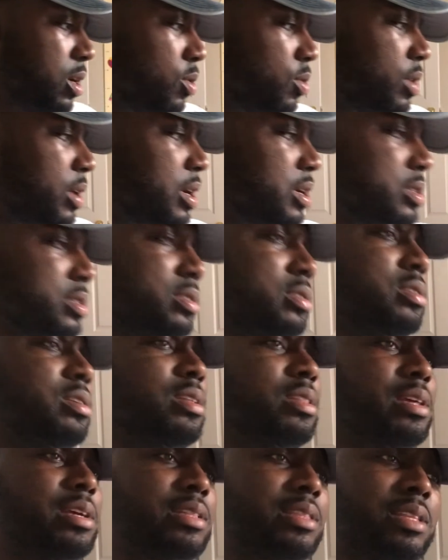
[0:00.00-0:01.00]
what else?
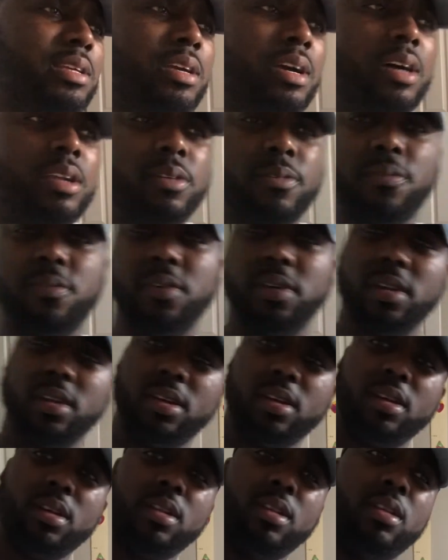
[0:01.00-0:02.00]
I think the
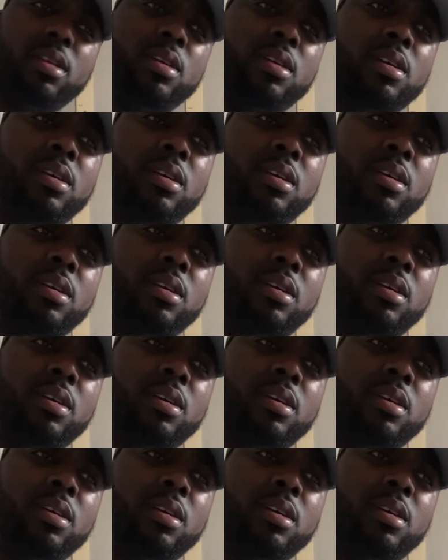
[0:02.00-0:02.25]
Undefeated,